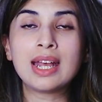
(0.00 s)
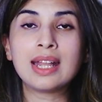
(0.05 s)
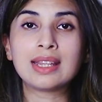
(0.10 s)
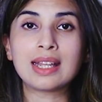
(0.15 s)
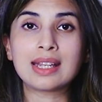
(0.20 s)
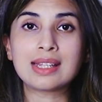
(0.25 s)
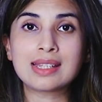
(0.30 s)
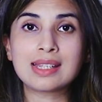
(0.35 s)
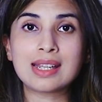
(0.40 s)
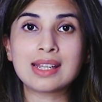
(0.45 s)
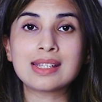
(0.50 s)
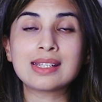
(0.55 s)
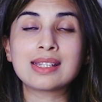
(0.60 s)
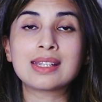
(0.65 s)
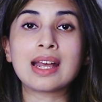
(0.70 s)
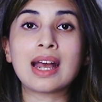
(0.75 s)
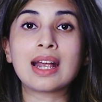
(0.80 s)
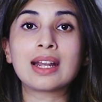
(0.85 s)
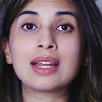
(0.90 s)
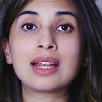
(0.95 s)
that says
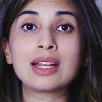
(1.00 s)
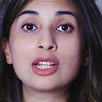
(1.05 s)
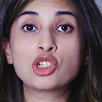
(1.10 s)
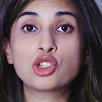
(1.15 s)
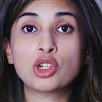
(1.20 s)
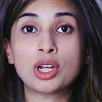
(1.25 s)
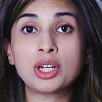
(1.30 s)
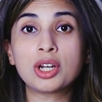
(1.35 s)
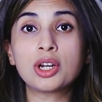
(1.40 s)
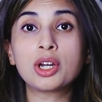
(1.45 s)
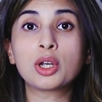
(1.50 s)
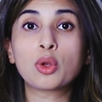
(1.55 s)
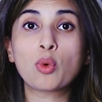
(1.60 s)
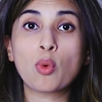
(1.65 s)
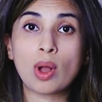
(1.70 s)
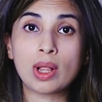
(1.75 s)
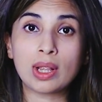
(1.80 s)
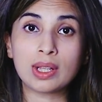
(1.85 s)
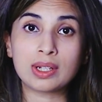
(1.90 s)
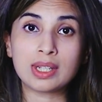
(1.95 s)
that gender
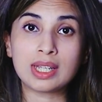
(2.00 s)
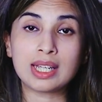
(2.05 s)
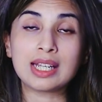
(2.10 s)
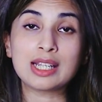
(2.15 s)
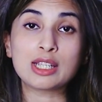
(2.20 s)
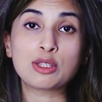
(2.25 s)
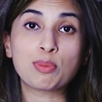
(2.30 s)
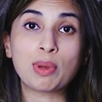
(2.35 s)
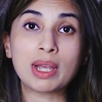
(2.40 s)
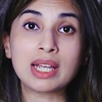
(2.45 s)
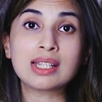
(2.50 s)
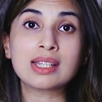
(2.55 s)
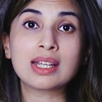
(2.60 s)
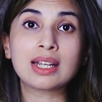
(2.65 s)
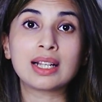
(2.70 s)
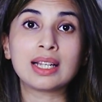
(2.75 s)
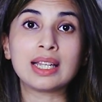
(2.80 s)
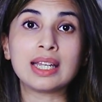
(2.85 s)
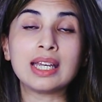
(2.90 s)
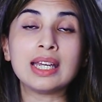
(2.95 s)
equality is
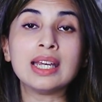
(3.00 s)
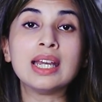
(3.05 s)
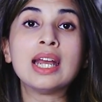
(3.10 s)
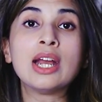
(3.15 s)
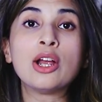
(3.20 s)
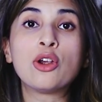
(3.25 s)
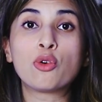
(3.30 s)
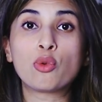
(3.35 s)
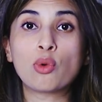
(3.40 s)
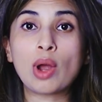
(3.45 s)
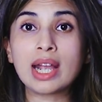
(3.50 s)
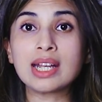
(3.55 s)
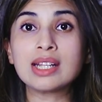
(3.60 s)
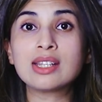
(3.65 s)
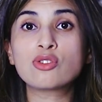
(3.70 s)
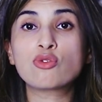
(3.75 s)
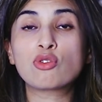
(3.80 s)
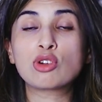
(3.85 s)
basically rights,